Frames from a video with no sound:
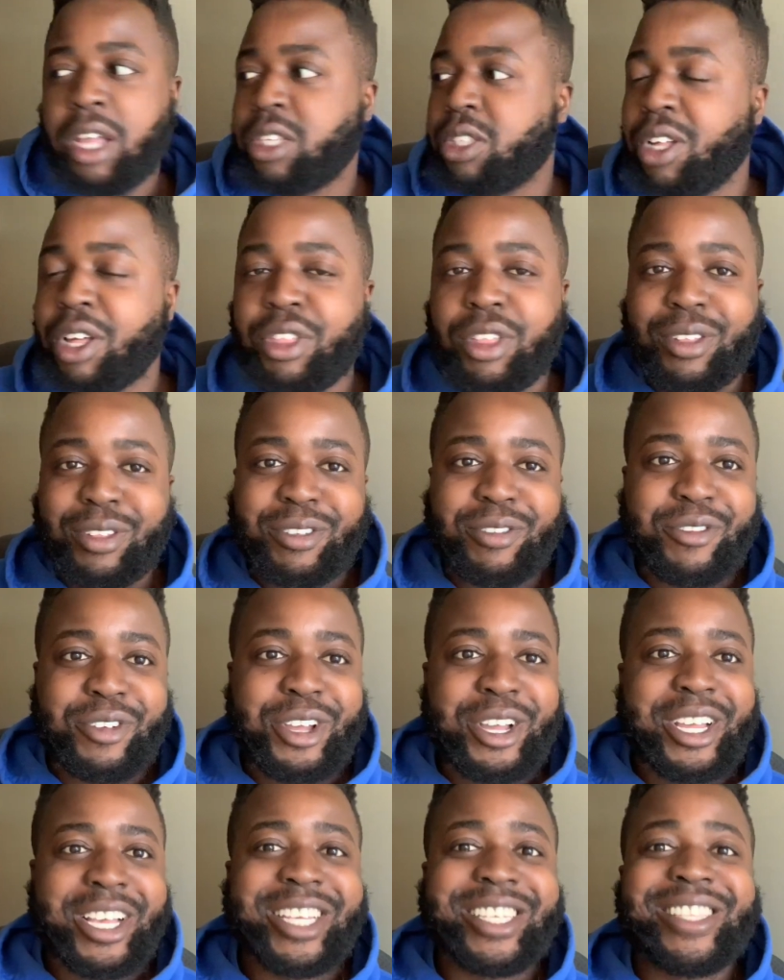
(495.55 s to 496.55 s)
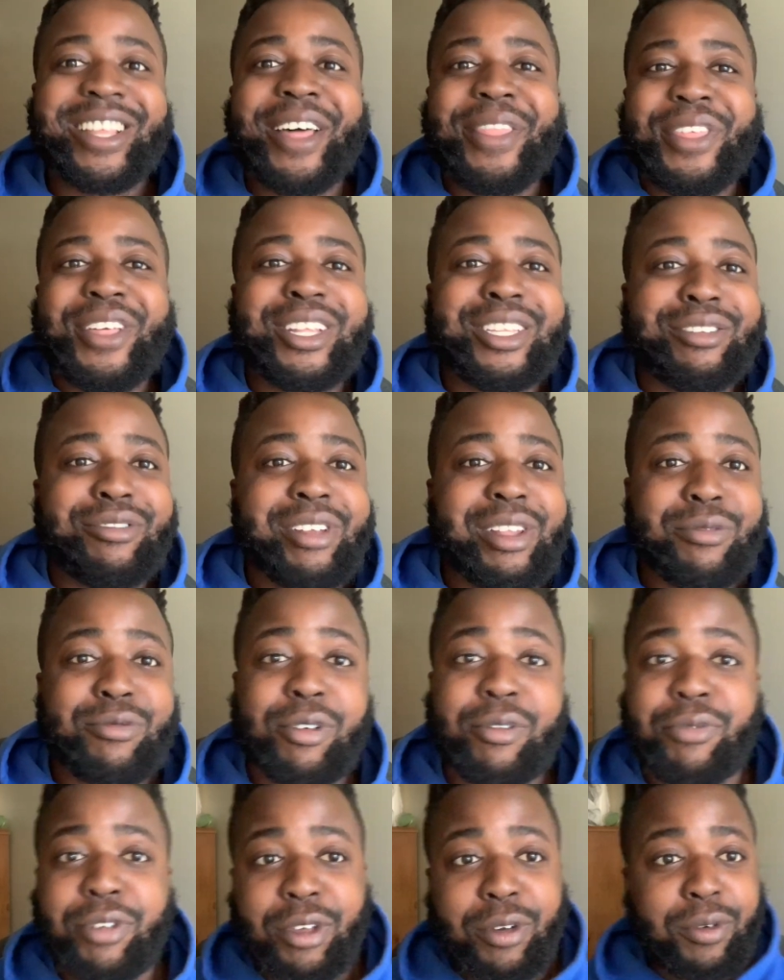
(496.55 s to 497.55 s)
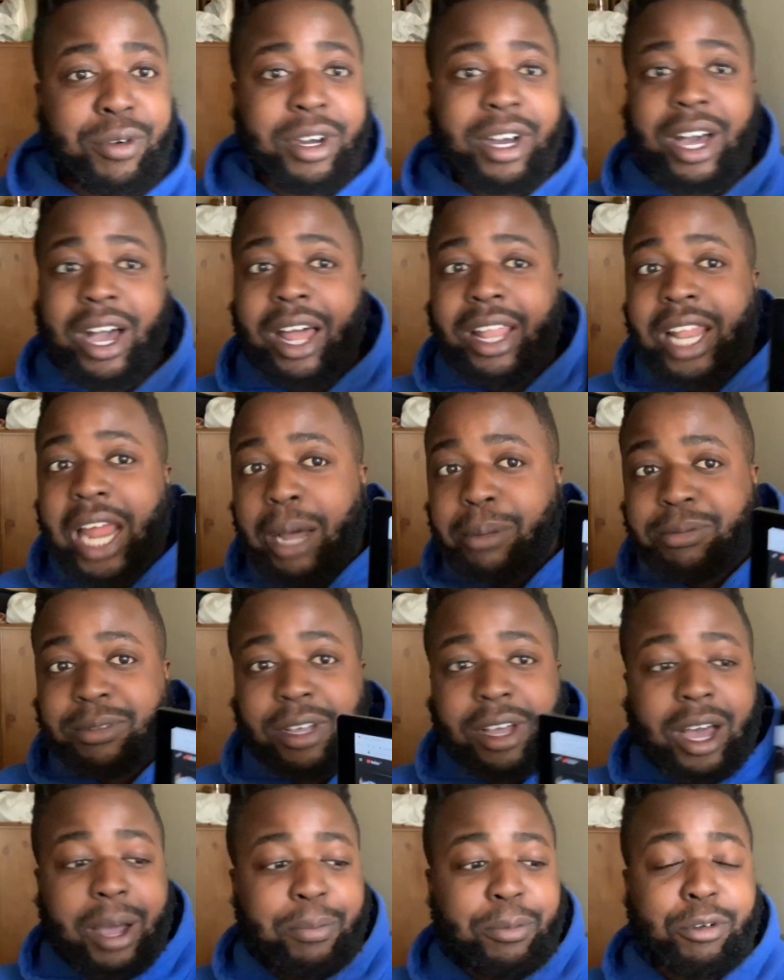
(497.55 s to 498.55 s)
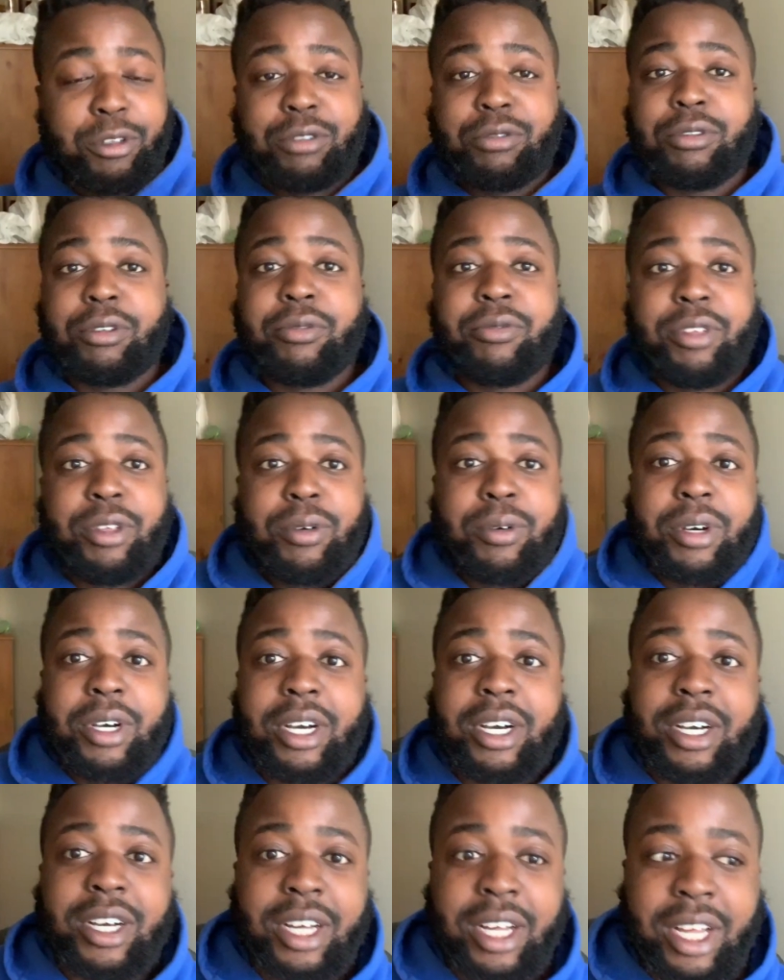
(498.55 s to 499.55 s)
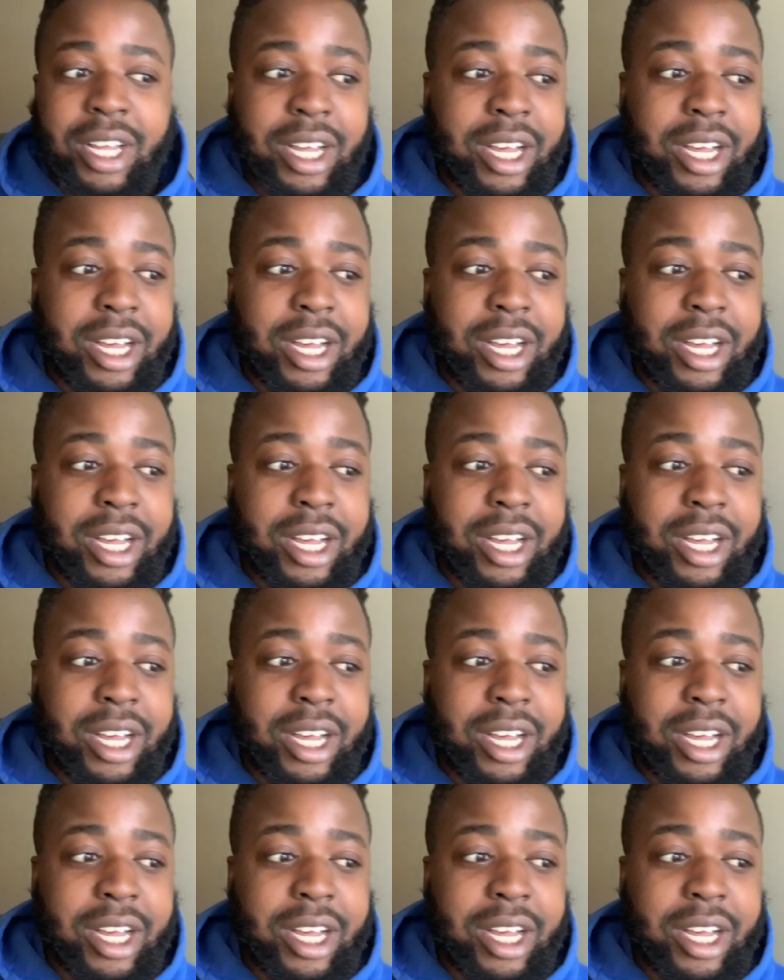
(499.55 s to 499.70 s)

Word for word: It's nothing to really review a laptop or to review a